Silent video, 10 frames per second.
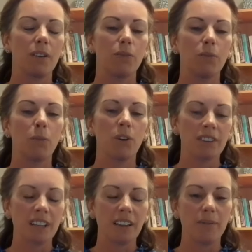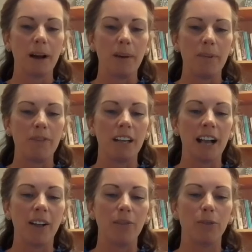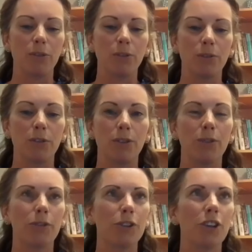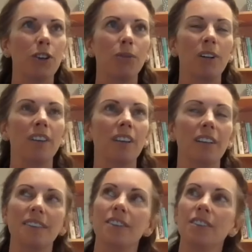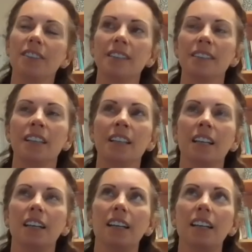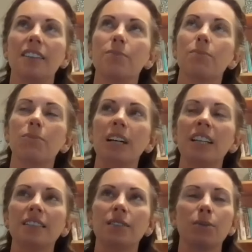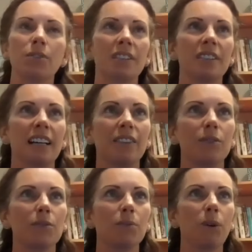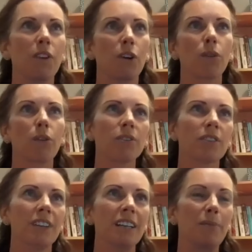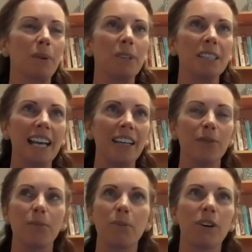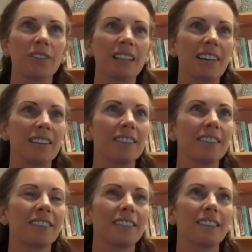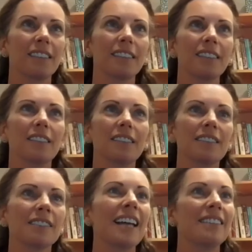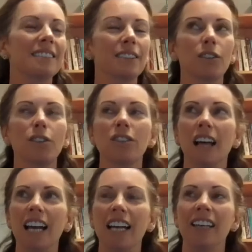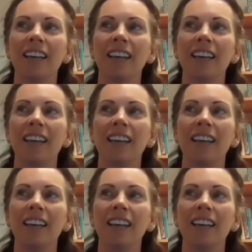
one thing that might be really helpful for you and the listeners is really to understand what the crux of an implementation process tends to look like.